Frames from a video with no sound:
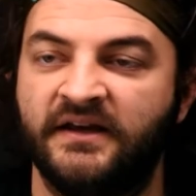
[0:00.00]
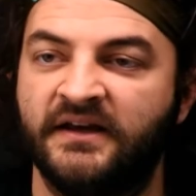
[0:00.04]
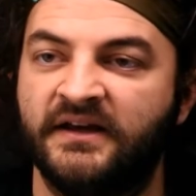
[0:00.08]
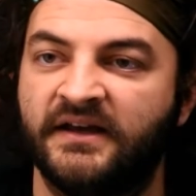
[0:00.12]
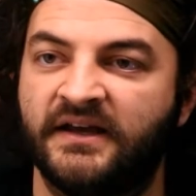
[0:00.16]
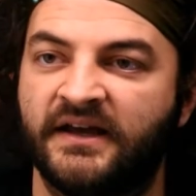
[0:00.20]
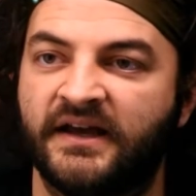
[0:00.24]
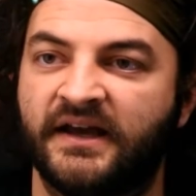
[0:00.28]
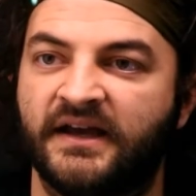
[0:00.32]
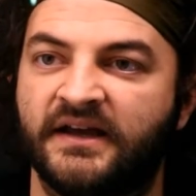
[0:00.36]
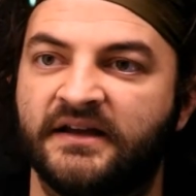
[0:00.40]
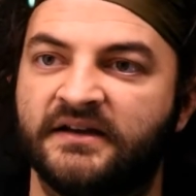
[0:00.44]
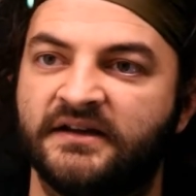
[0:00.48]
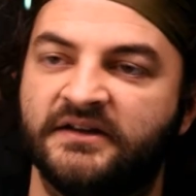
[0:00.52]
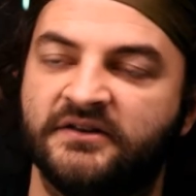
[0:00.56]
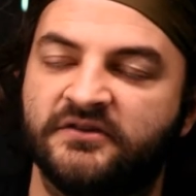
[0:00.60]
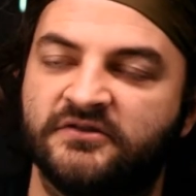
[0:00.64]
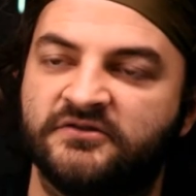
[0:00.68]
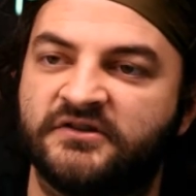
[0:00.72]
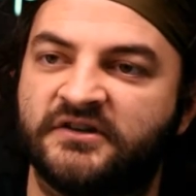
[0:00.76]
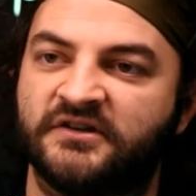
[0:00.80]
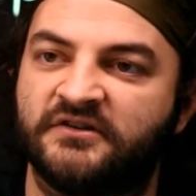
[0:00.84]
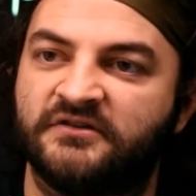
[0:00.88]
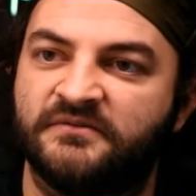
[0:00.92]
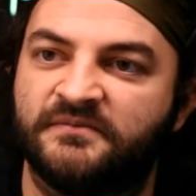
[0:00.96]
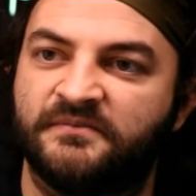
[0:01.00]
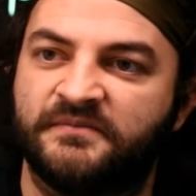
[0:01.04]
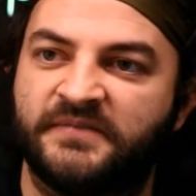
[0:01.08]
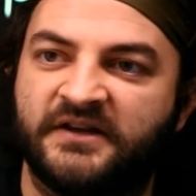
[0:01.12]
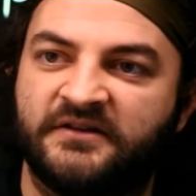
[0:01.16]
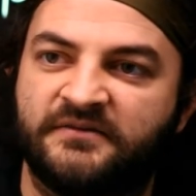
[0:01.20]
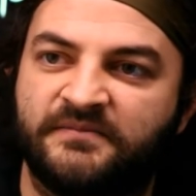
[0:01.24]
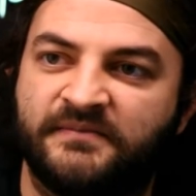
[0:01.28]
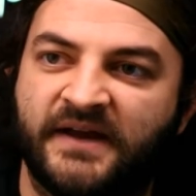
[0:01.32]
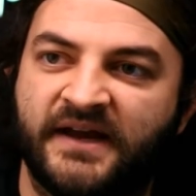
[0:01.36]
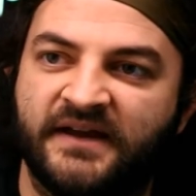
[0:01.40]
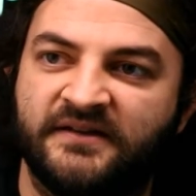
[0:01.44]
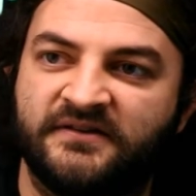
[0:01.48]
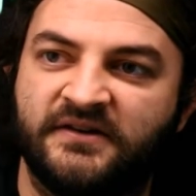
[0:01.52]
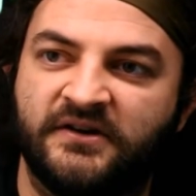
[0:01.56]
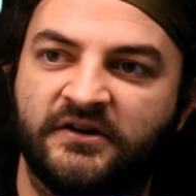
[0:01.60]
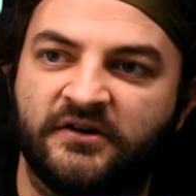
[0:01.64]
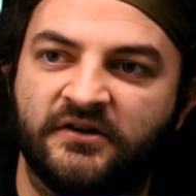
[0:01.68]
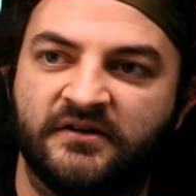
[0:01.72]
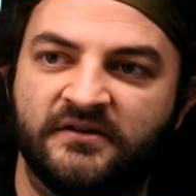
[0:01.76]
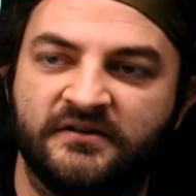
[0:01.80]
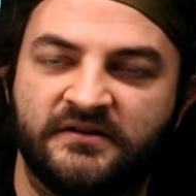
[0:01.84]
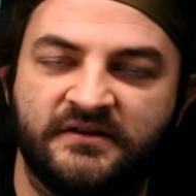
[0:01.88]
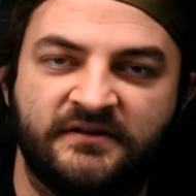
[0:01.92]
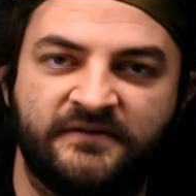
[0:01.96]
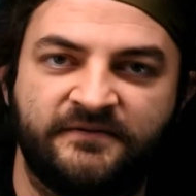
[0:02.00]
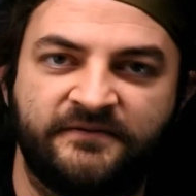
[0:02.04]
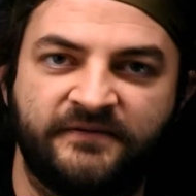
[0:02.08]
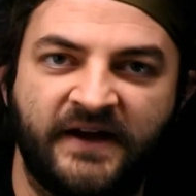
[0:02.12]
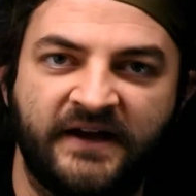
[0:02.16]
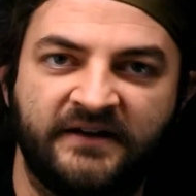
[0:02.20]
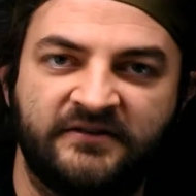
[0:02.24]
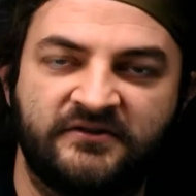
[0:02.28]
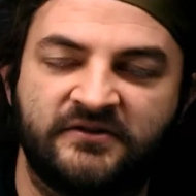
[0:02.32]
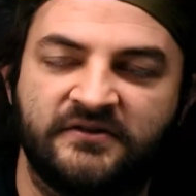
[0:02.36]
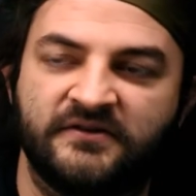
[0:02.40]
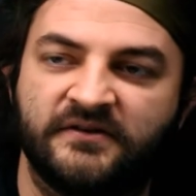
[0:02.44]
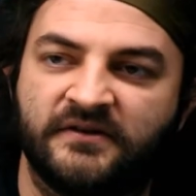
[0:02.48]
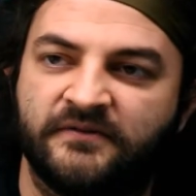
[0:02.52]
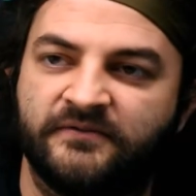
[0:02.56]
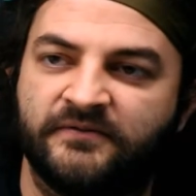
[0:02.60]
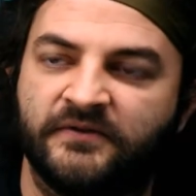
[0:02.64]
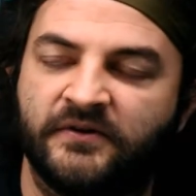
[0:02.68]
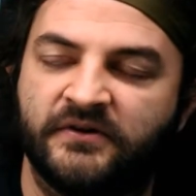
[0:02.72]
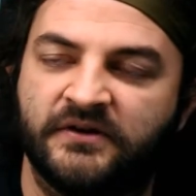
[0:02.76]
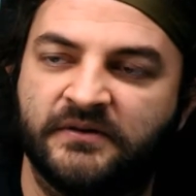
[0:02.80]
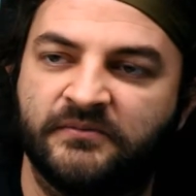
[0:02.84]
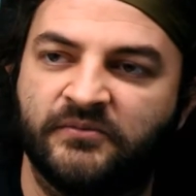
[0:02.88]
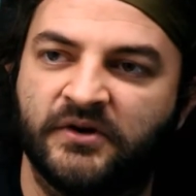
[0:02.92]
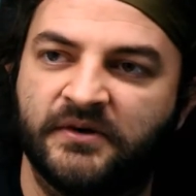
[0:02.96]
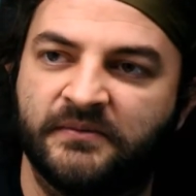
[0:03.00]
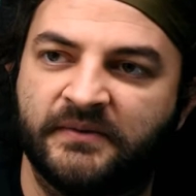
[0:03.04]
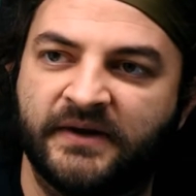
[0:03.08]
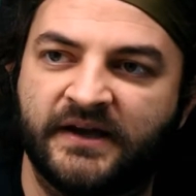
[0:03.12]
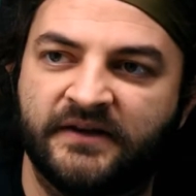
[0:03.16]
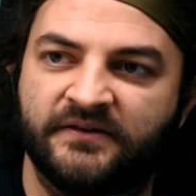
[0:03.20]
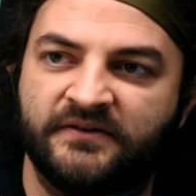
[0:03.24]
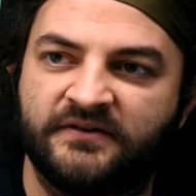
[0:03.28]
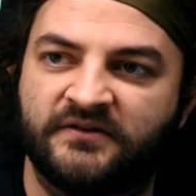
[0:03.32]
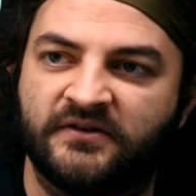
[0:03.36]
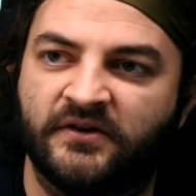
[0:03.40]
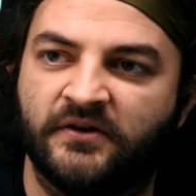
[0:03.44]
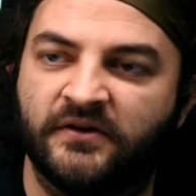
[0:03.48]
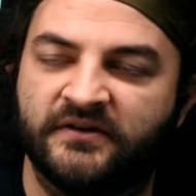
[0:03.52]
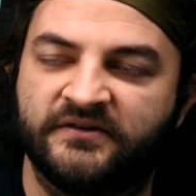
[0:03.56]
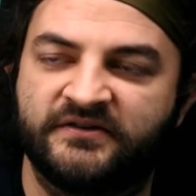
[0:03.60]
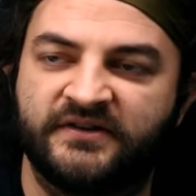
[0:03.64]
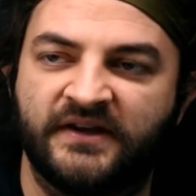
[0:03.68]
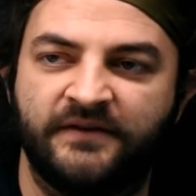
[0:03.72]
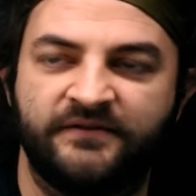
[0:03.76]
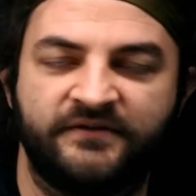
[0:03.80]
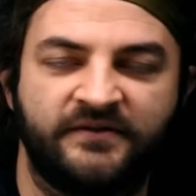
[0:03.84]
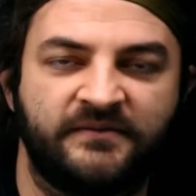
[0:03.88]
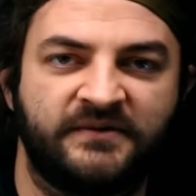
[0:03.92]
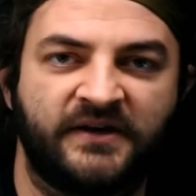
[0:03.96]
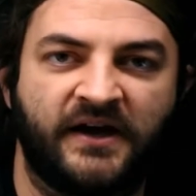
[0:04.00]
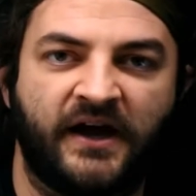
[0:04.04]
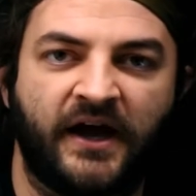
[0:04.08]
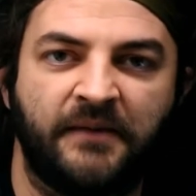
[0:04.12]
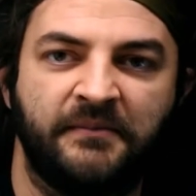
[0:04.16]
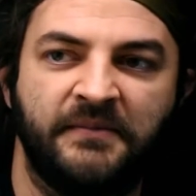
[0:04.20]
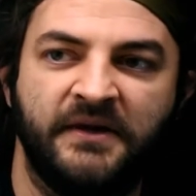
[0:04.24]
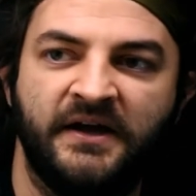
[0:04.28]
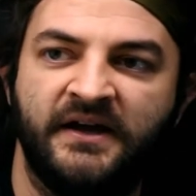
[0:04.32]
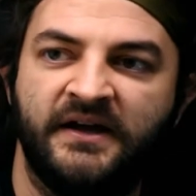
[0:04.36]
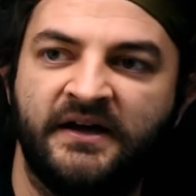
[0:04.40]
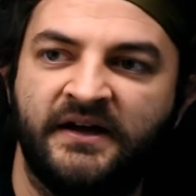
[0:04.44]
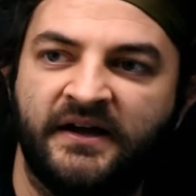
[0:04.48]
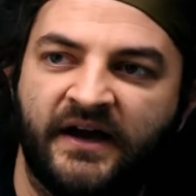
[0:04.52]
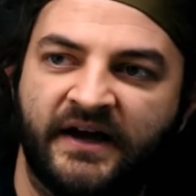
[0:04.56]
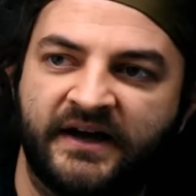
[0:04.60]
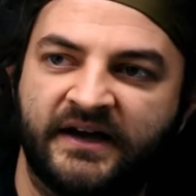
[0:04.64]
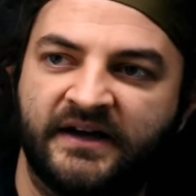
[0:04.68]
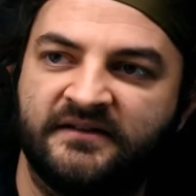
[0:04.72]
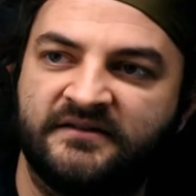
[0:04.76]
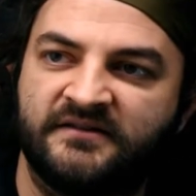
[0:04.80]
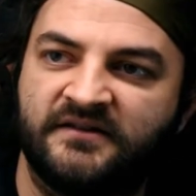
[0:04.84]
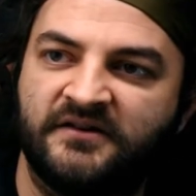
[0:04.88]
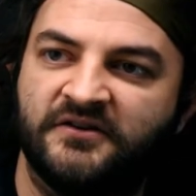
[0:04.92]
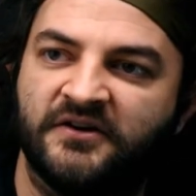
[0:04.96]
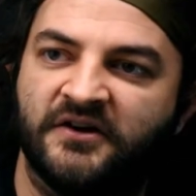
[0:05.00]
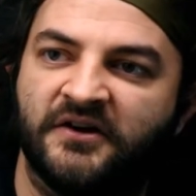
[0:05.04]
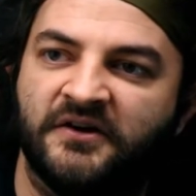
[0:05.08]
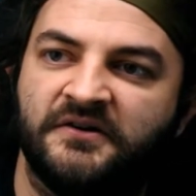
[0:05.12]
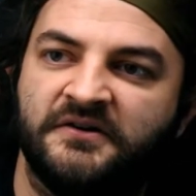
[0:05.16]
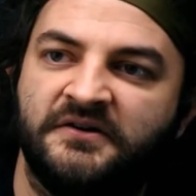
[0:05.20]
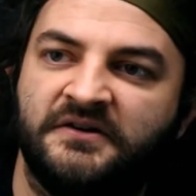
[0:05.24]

And integer-based math here is faster than floating point math, so I'll save some time. I get 0.